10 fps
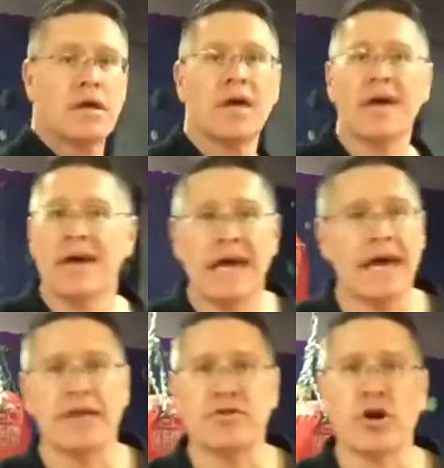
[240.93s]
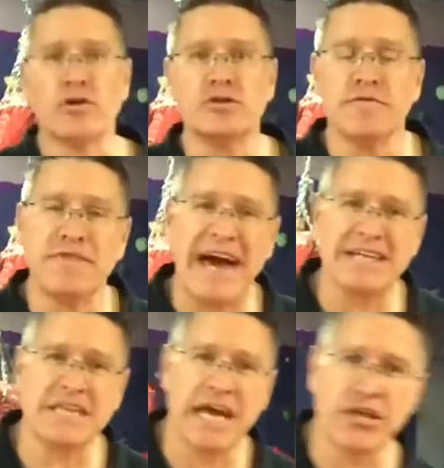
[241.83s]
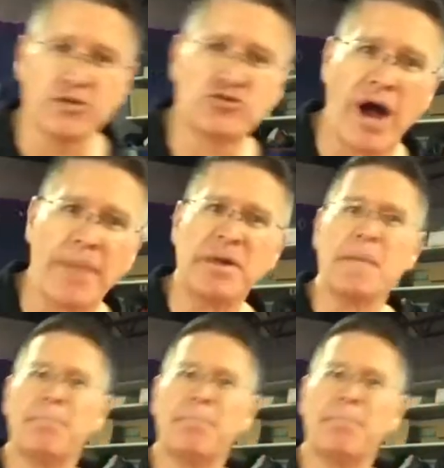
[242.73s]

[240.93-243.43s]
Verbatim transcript: And if you go too fast and you drop it,